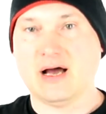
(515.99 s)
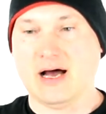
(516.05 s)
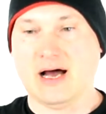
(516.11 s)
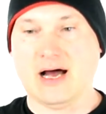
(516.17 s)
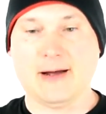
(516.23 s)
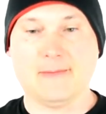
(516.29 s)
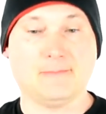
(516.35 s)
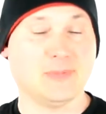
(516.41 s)

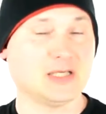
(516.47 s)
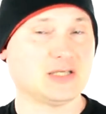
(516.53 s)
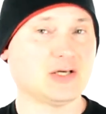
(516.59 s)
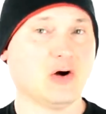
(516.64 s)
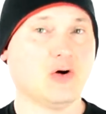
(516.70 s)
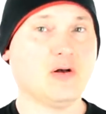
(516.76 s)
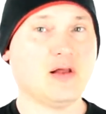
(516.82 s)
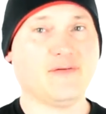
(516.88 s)
But
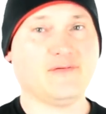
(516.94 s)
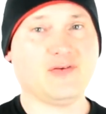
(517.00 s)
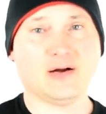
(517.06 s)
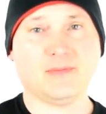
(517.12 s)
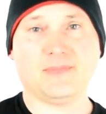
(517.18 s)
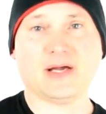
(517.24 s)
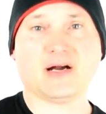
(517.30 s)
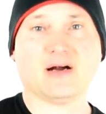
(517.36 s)
don't, if
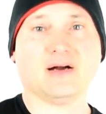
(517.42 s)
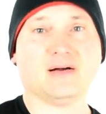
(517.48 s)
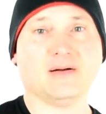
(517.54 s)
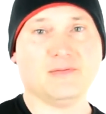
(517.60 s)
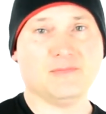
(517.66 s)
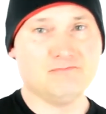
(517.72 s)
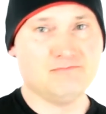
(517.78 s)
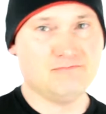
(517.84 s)
you're a
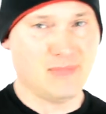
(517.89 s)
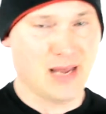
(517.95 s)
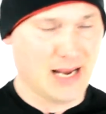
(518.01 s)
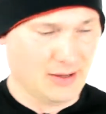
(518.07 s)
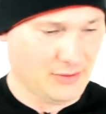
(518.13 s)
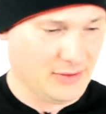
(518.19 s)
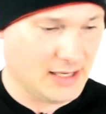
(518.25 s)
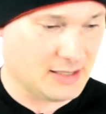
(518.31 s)
bigger
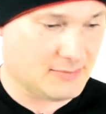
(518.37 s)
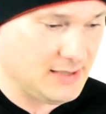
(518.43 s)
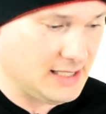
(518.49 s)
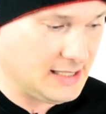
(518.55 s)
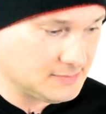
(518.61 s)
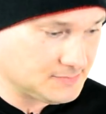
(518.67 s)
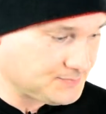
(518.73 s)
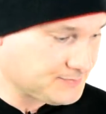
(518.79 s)
male like
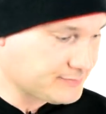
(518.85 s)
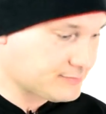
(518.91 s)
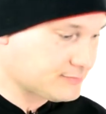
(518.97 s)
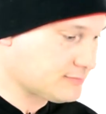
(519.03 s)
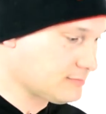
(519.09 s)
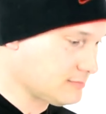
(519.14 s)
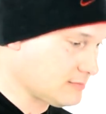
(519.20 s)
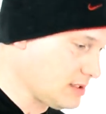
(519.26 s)
me,
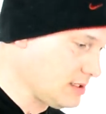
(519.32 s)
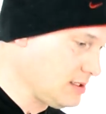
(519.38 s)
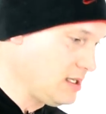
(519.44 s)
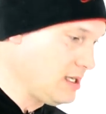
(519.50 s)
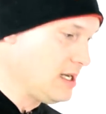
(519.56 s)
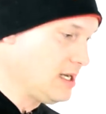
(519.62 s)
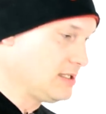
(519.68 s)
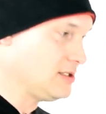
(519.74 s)

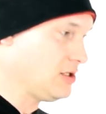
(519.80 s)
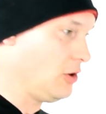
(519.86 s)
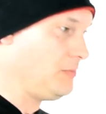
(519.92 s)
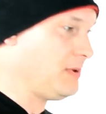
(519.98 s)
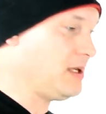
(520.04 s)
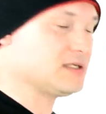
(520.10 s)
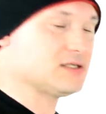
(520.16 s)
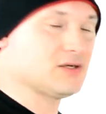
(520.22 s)

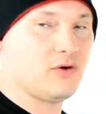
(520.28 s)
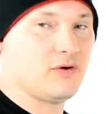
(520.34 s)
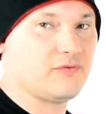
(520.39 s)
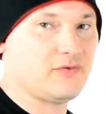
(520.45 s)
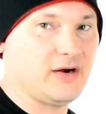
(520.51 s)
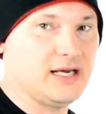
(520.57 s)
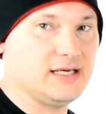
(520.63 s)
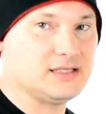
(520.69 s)
don't be so
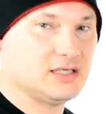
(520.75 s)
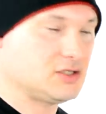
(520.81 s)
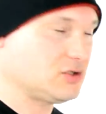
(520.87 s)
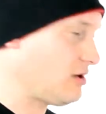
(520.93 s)
afraid to